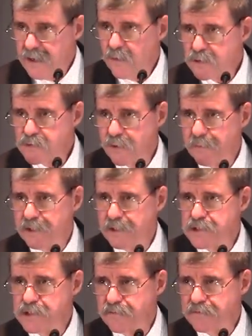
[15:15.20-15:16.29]
was
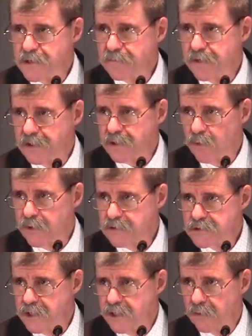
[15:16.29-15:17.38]
reminiscent of something that we used
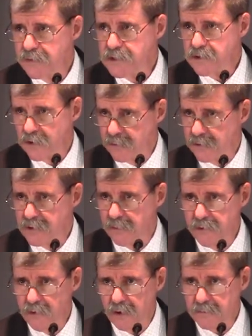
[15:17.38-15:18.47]
to hear Mr. Herbert
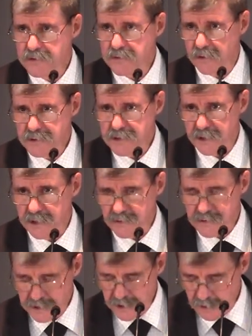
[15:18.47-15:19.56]
W. Armstrong say years
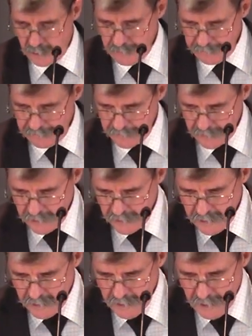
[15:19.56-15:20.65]
ago.
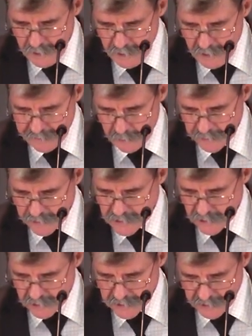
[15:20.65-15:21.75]
If you were in the
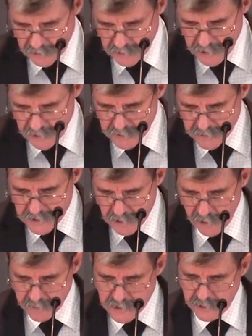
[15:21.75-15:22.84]
church in those years, Mr.
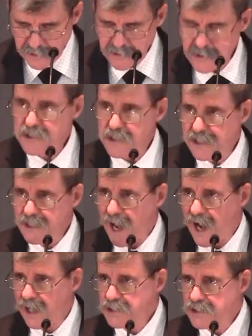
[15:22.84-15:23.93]
Armstrong used to say,
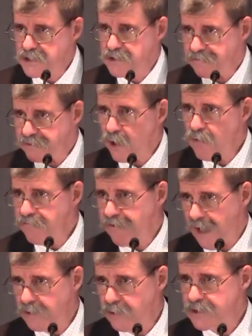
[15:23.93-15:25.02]
Knowledge is of no
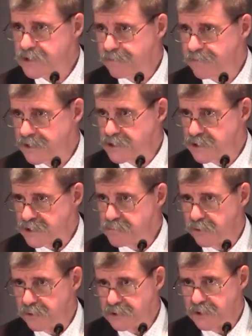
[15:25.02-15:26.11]
value except as it is
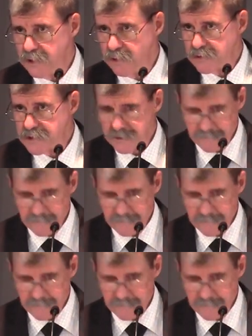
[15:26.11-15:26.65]
put to use